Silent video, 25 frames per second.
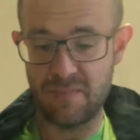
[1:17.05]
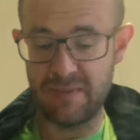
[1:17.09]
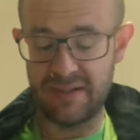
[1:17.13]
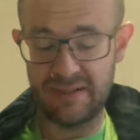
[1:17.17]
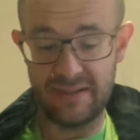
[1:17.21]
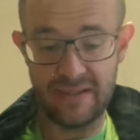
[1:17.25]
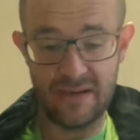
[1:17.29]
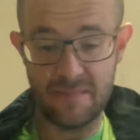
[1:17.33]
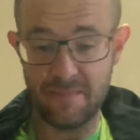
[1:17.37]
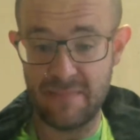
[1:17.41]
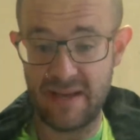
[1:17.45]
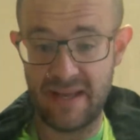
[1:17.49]

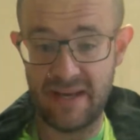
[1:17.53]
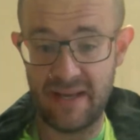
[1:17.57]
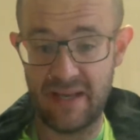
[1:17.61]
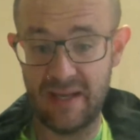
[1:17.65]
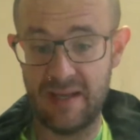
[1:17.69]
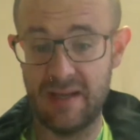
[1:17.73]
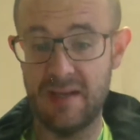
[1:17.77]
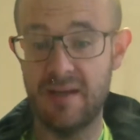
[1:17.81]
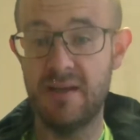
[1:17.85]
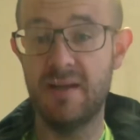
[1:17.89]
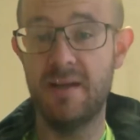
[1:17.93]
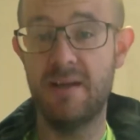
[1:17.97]
but there are
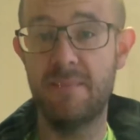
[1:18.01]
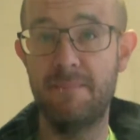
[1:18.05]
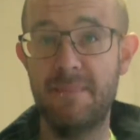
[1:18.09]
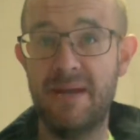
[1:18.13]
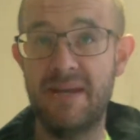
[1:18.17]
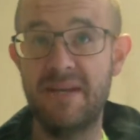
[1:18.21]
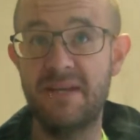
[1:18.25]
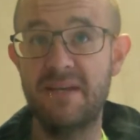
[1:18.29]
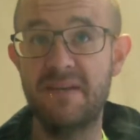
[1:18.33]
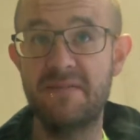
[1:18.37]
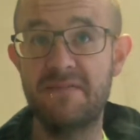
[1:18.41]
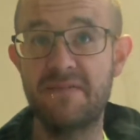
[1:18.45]

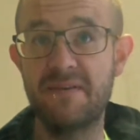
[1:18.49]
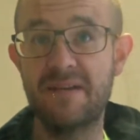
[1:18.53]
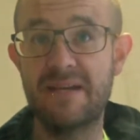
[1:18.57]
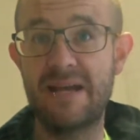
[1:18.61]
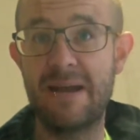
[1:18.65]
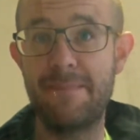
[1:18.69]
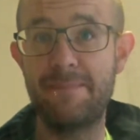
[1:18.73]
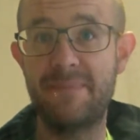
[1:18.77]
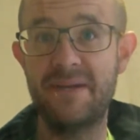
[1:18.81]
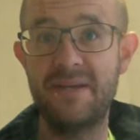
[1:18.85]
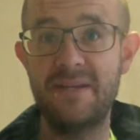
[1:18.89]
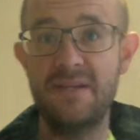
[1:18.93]
many different
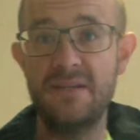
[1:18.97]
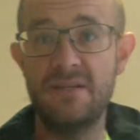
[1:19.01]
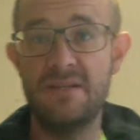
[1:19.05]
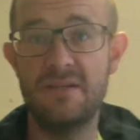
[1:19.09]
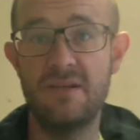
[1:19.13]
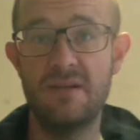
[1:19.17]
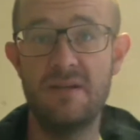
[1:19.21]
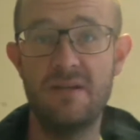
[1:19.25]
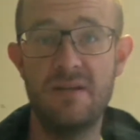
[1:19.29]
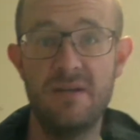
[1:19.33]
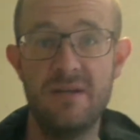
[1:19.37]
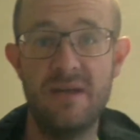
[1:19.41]
companies.